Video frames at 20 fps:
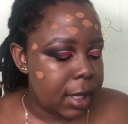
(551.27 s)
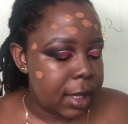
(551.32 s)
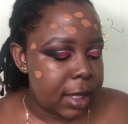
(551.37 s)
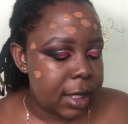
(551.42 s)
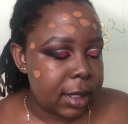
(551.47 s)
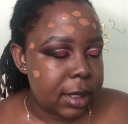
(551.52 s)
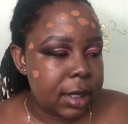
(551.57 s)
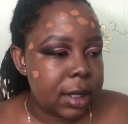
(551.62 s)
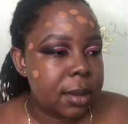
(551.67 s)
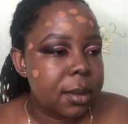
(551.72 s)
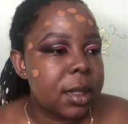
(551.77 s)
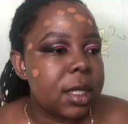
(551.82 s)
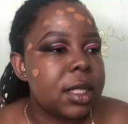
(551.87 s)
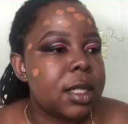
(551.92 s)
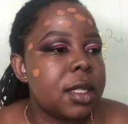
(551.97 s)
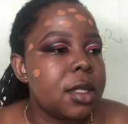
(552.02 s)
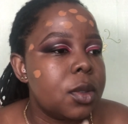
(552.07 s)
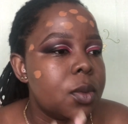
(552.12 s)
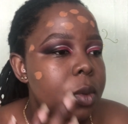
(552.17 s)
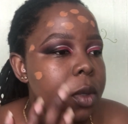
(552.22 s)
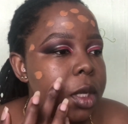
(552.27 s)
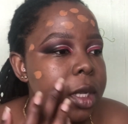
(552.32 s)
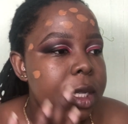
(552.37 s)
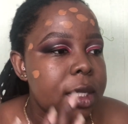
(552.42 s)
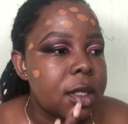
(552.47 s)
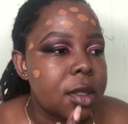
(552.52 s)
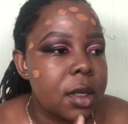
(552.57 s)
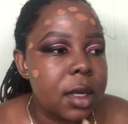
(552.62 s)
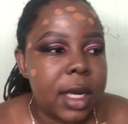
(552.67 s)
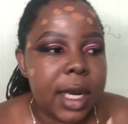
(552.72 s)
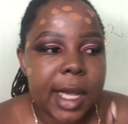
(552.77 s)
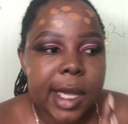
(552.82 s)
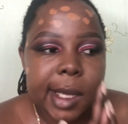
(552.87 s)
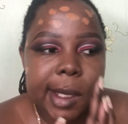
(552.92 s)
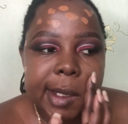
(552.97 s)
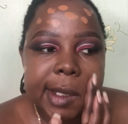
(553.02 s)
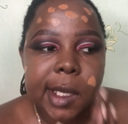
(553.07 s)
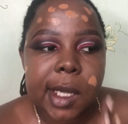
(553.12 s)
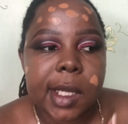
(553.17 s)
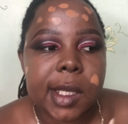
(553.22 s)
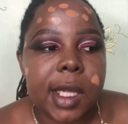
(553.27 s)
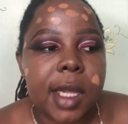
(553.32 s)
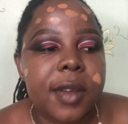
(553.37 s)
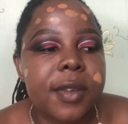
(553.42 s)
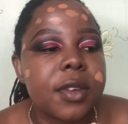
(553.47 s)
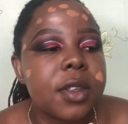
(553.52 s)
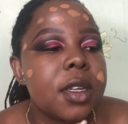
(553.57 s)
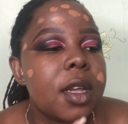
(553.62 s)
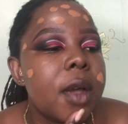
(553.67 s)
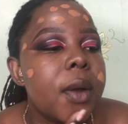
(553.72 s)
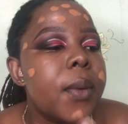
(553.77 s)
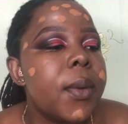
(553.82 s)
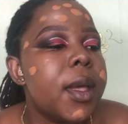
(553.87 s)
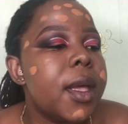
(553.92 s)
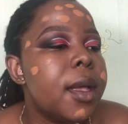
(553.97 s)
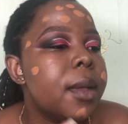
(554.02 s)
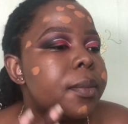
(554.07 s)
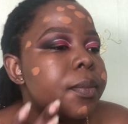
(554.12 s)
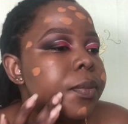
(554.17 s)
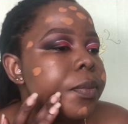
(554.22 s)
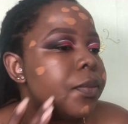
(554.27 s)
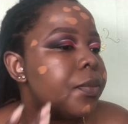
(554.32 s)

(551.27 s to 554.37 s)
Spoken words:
this semester's work. It's not like in South Africa where